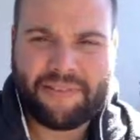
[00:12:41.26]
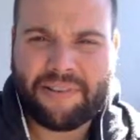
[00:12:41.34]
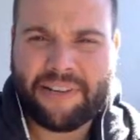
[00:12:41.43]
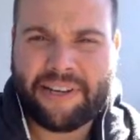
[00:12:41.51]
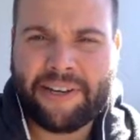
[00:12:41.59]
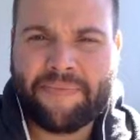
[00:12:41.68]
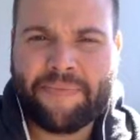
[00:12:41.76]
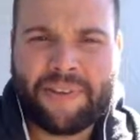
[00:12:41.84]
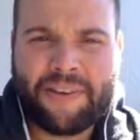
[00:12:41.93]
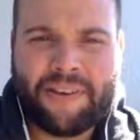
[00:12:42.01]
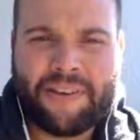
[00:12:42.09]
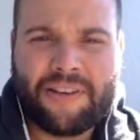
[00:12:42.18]
Okay,
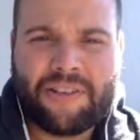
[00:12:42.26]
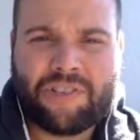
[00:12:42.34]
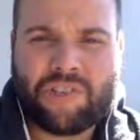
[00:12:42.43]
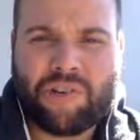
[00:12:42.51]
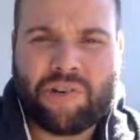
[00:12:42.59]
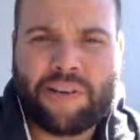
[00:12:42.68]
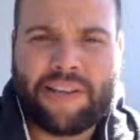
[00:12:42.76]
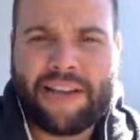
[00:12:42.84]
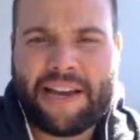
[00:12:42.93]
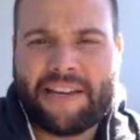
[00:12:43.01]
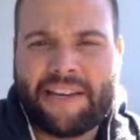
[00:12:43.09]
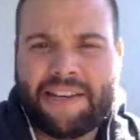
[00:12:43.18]
so in
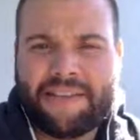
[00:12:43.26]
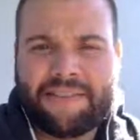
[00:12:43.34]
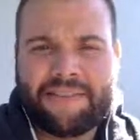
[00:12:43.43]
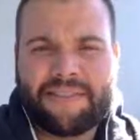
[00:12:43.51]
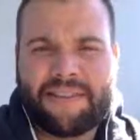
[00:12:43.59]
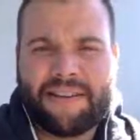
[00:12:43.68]
that case,